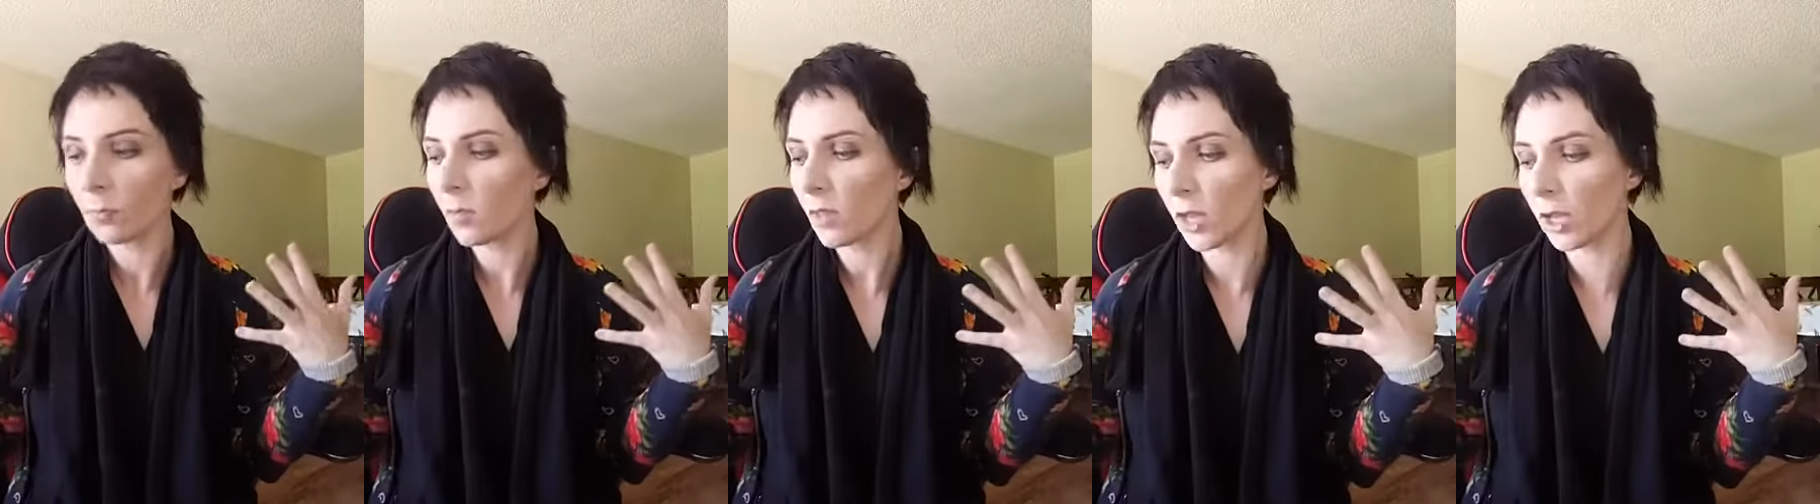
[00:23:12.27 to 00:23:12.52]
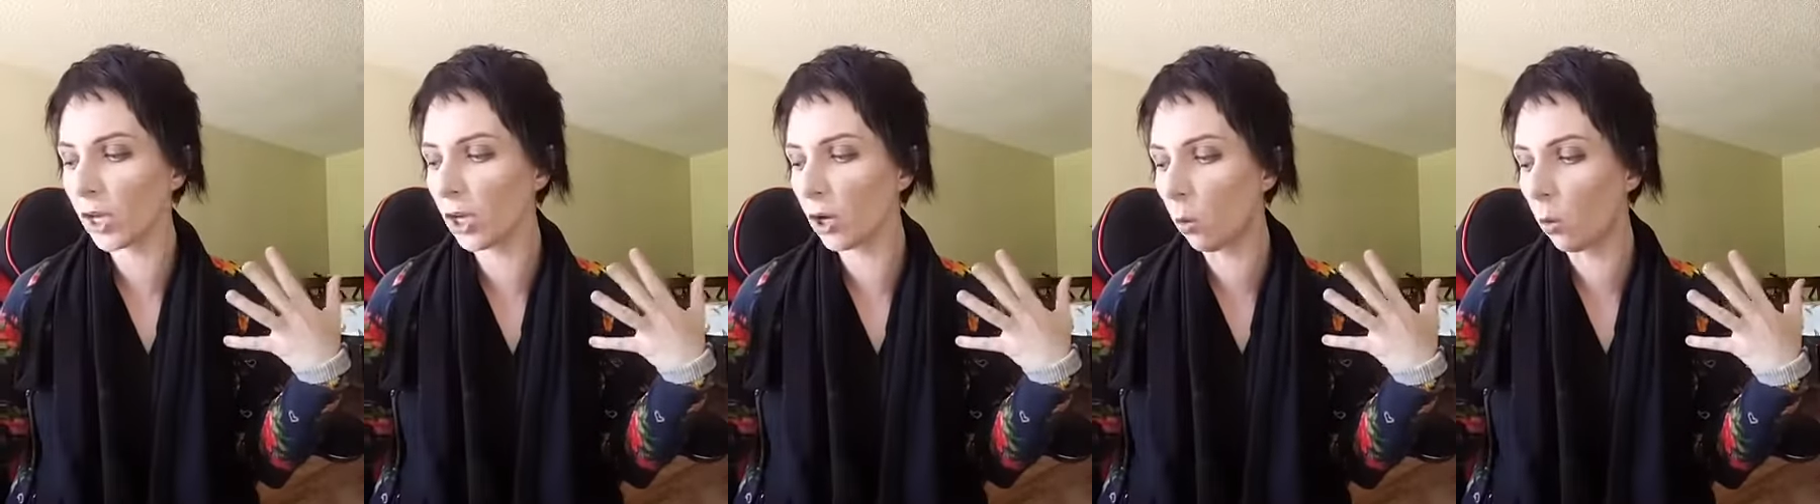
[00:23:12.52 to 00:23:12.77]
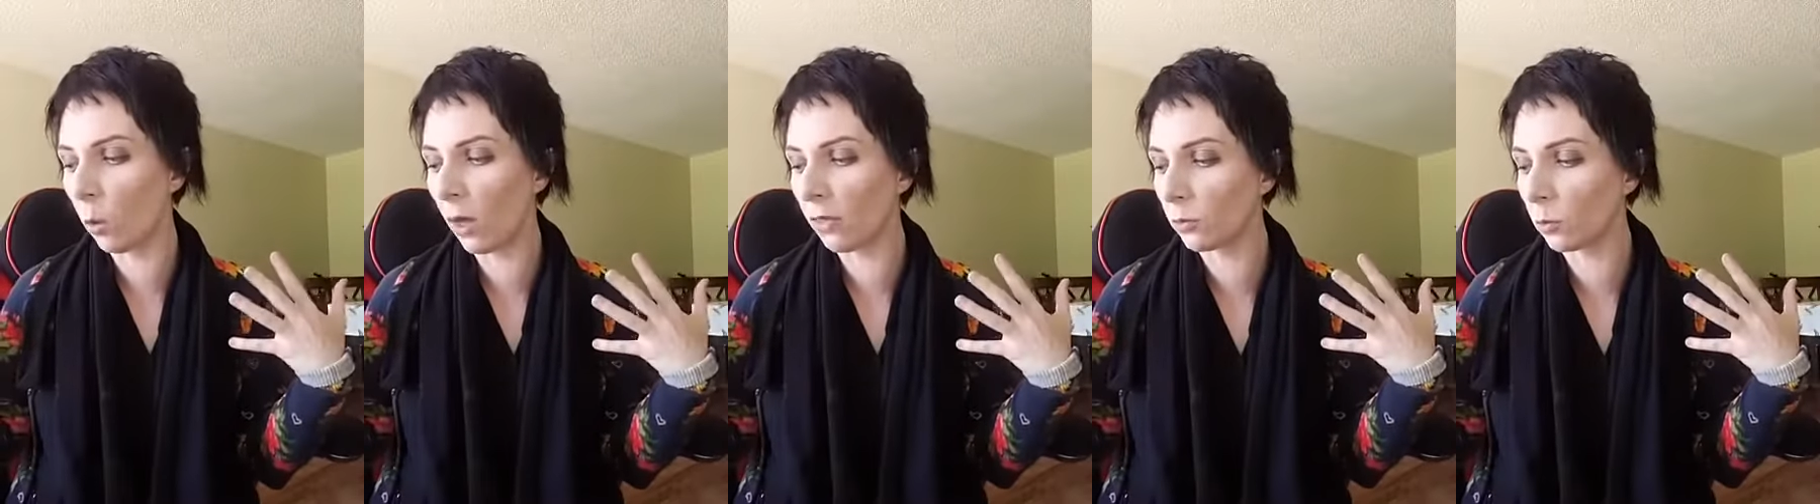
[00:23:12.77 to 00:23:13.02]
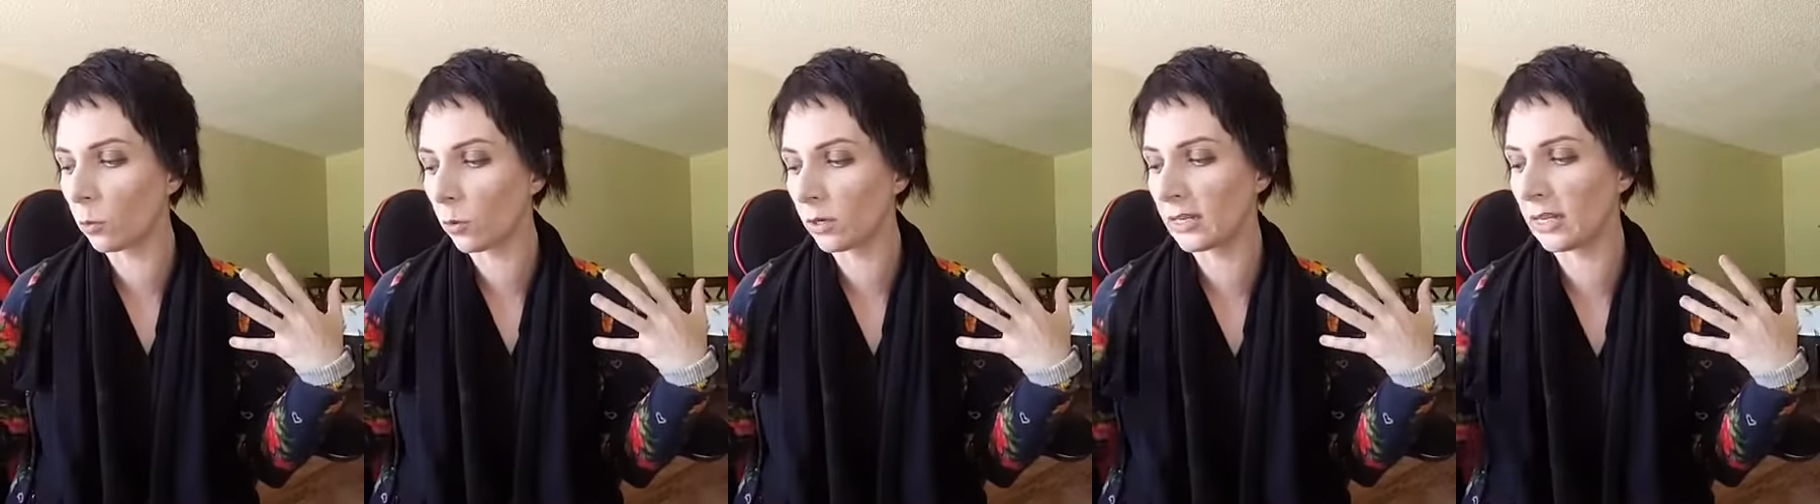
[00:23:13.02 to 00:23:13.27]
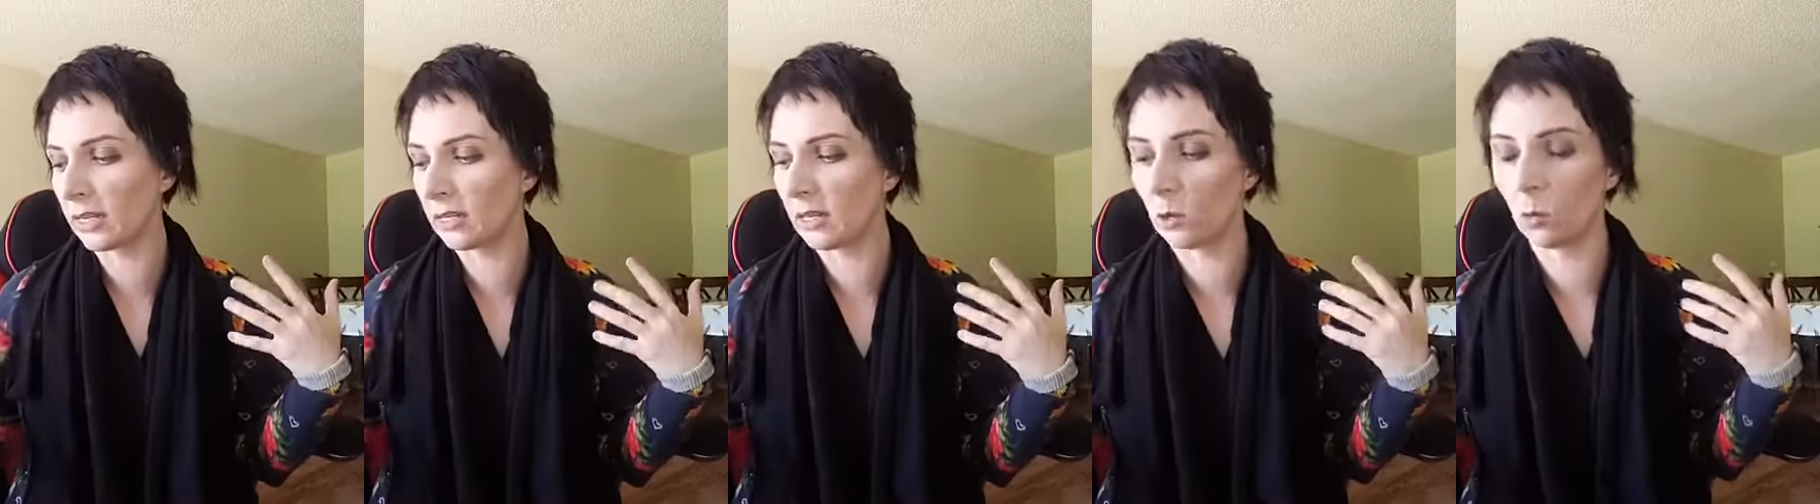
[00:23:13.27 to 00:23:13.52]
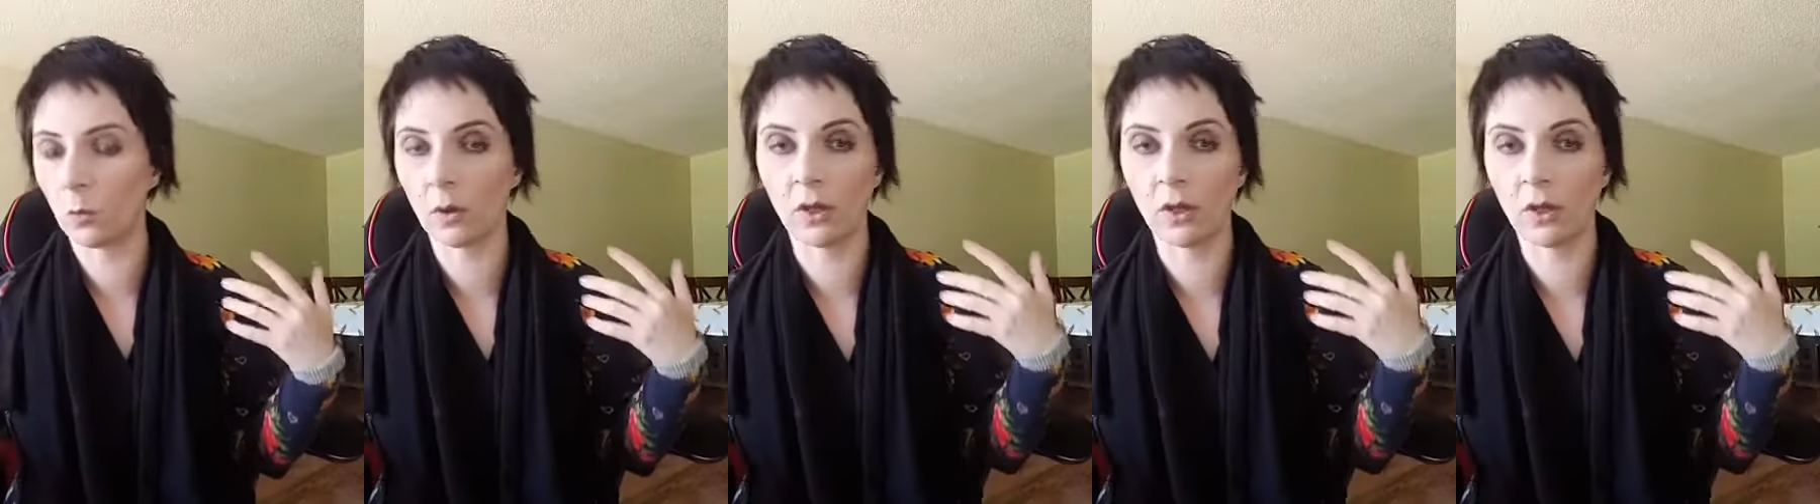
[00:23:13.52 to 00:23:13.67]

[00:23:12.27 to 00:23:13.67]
you know, whether we're dealing